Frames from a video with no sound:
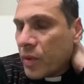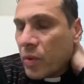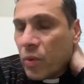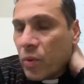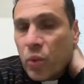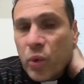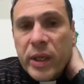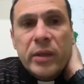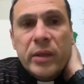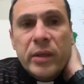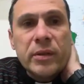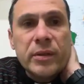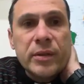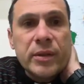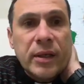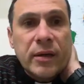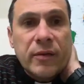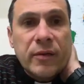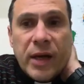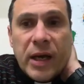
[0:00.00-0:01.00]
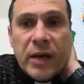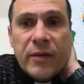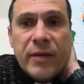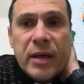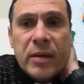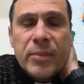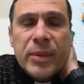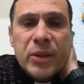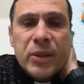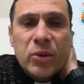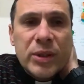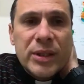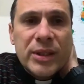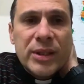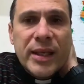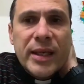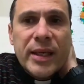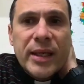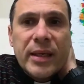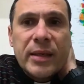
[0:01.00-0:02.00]
We're surviving, but we're
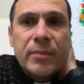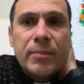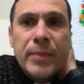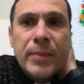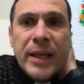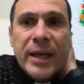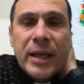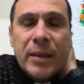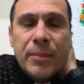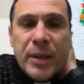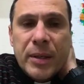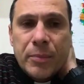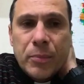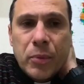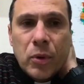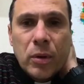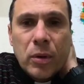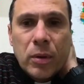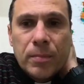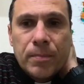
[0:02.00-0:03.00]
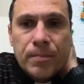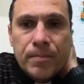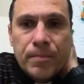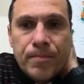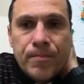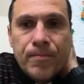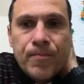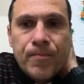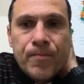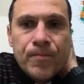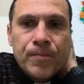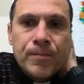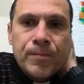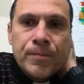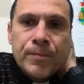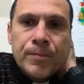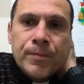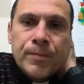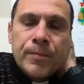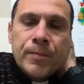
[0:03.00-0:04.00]
seeing many people
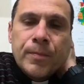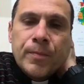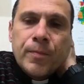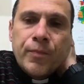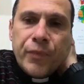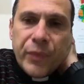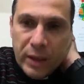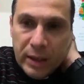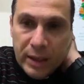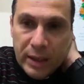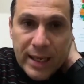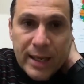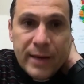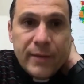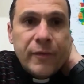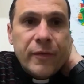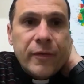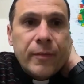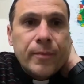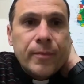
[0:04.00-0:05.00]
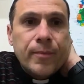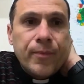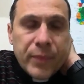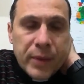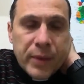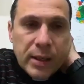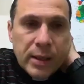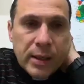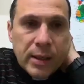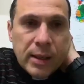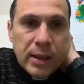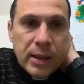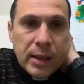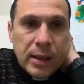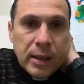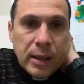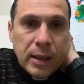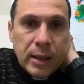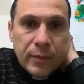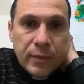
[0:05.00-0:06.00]
leave.
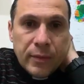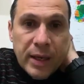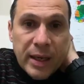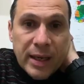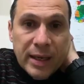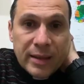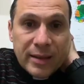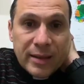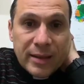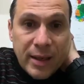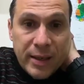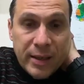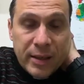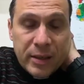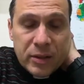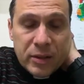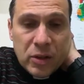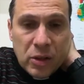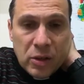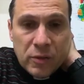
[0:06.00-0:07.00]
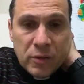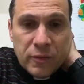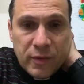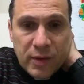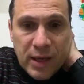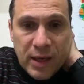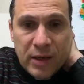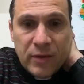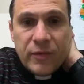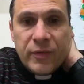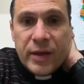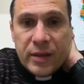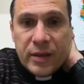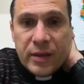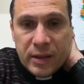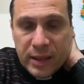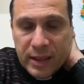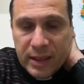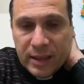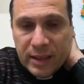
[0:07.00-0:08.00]
They get tired of life here.
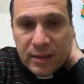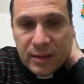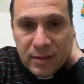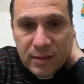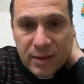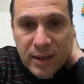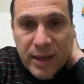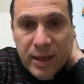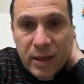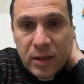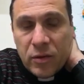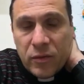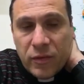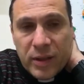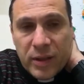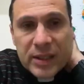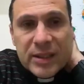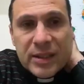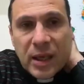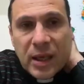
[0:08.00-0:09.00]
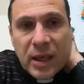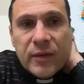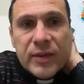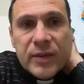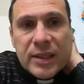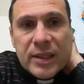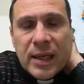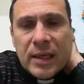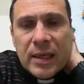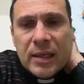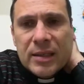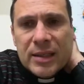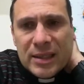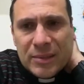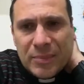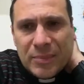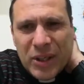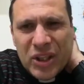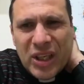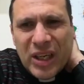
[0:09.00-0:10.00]
They get tired of this lifestyle,
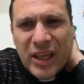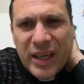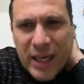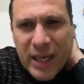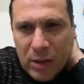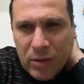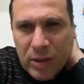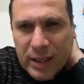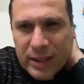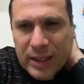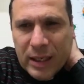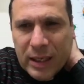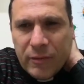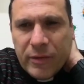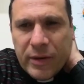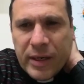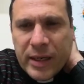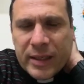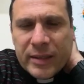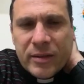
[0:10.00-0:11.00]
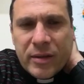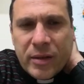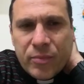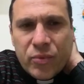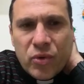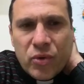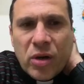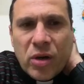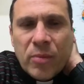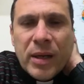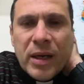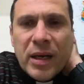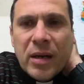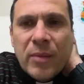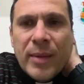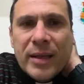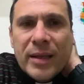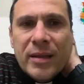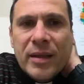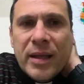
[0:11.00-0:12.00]
especially now that even a trip to Ramallah
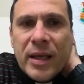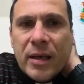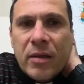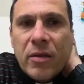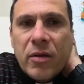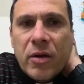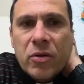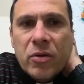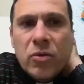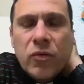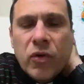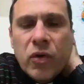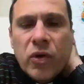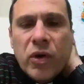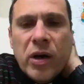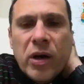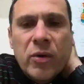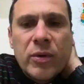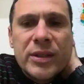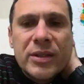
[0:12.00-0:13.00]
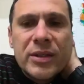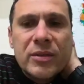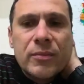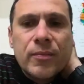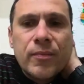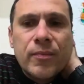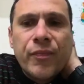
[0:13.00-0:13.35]
might take 3 to 4 hours.